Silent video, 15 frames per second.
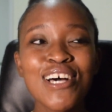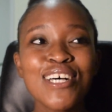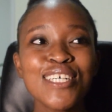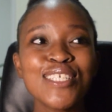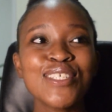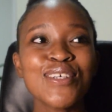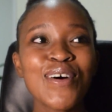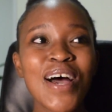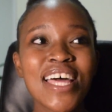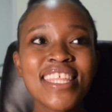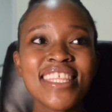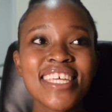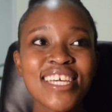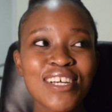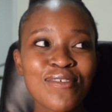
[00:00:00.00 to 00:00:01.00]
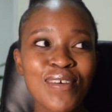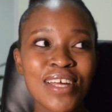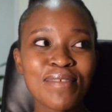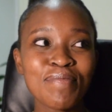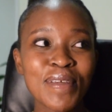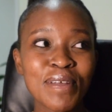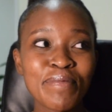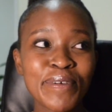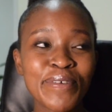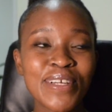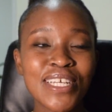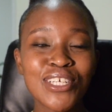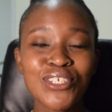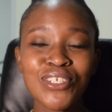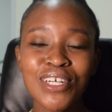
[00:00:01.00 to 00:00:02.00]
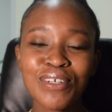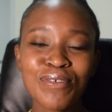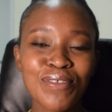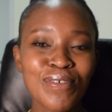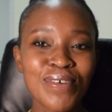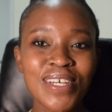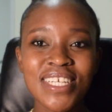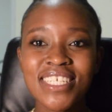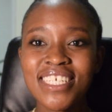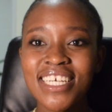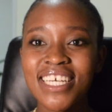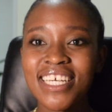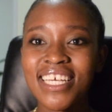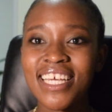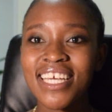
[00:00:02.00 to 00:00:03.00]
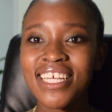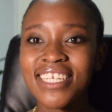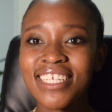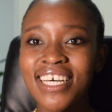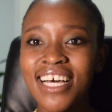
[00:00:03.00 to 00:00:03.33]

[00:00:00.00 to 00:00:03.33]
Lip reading: So I think what made me really struggle with auditing in